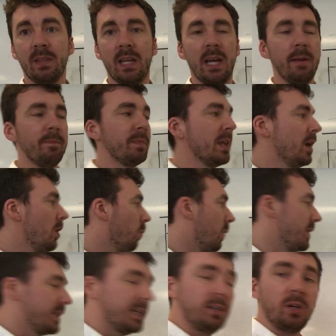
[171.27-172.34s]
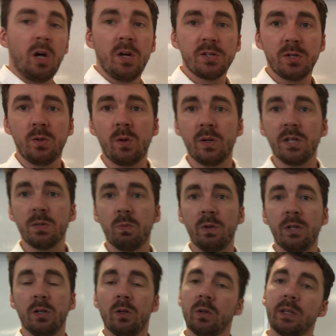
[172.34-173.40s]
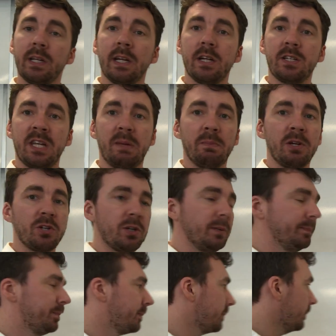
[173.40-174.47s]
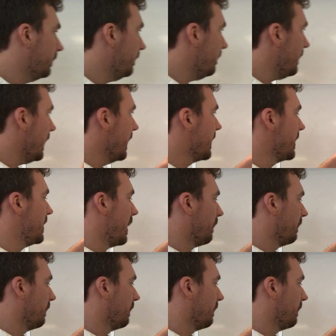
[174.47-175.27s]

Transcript: Okay? One thing you'll also notice when you're looking at a tape measure, the